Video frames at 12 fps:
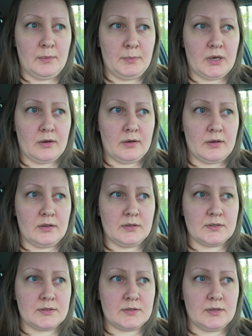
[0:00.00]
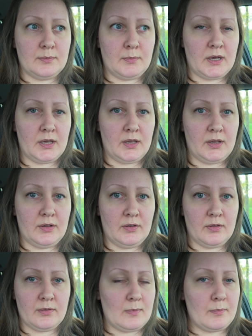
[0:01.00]
because
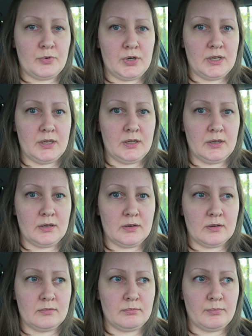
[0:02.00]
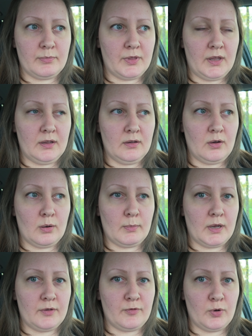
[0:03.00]
the memory thing on
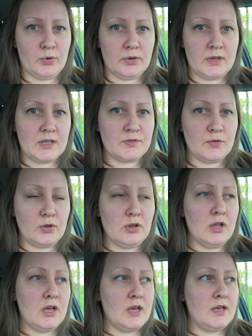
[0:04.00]
my phone is full,